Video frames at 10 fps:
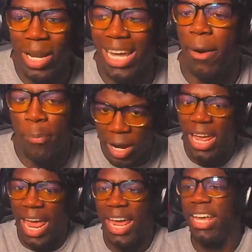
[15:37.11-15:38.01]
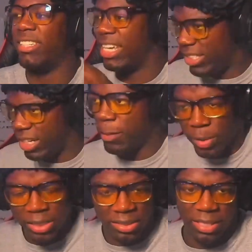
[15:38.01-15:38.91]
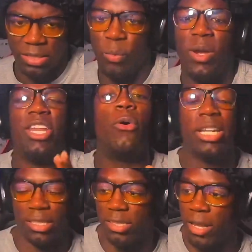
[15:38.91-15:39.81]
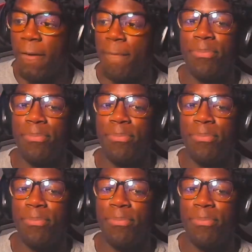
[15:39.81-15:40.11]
They gotta bring heads into the prison system. We know this.